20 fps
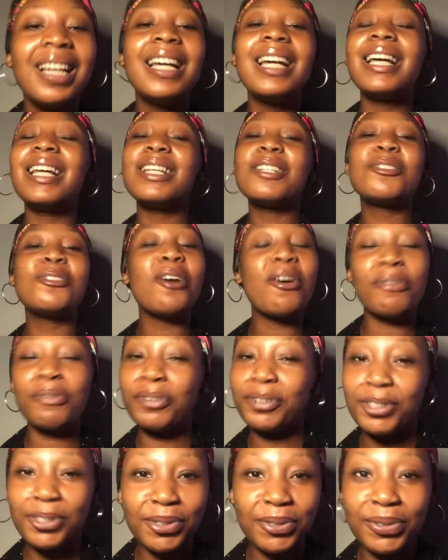It is not
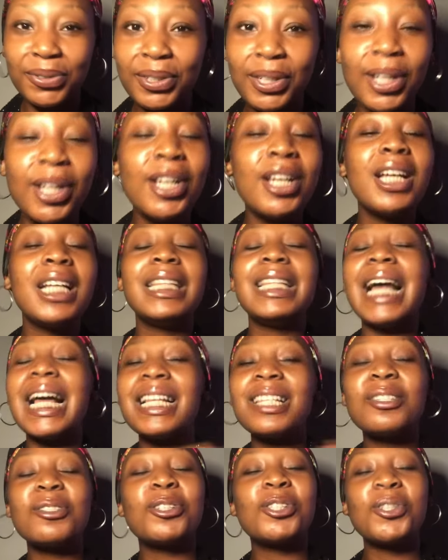for you. That
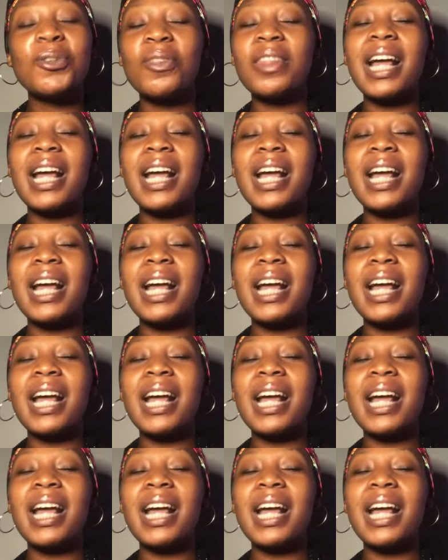is to show